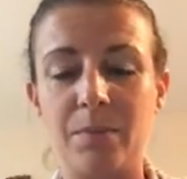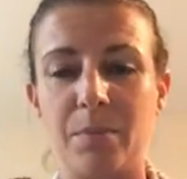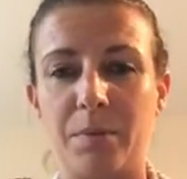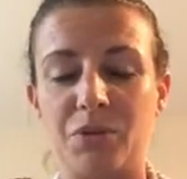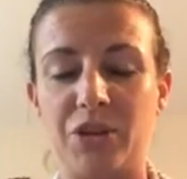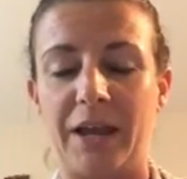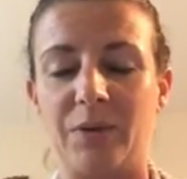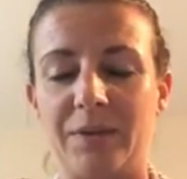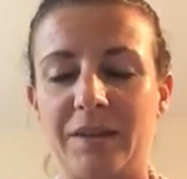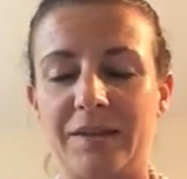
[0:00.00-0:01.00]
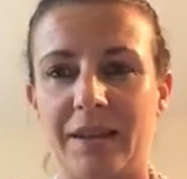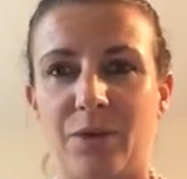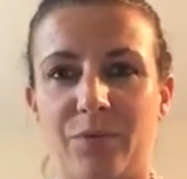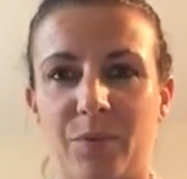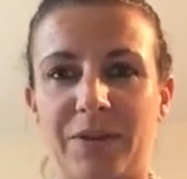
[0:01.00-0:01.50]
but check with
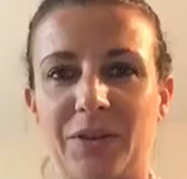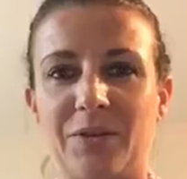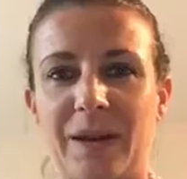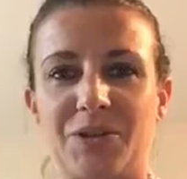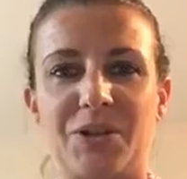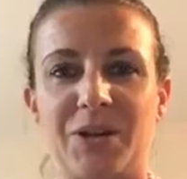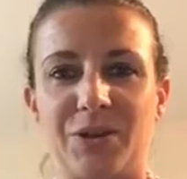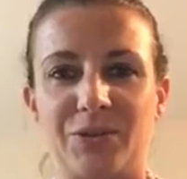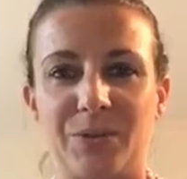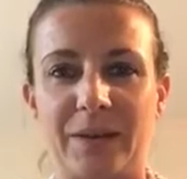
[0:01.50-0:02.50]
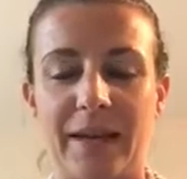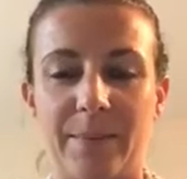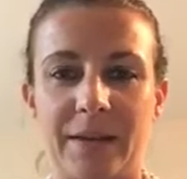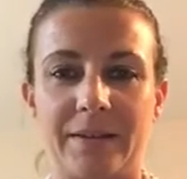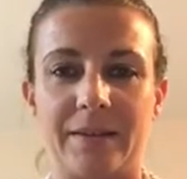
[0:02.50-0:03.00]
yourself whether you actually are doing it,
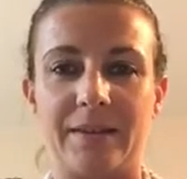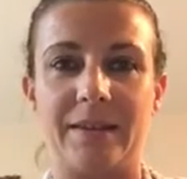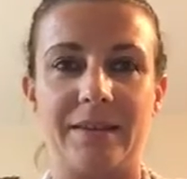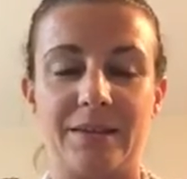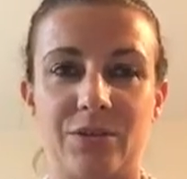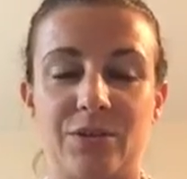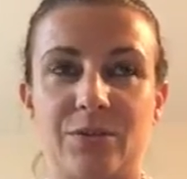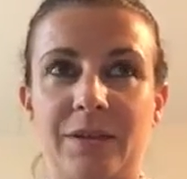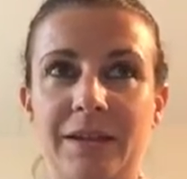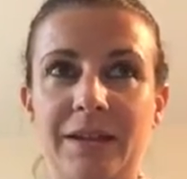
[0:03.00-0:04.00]
because it's easy to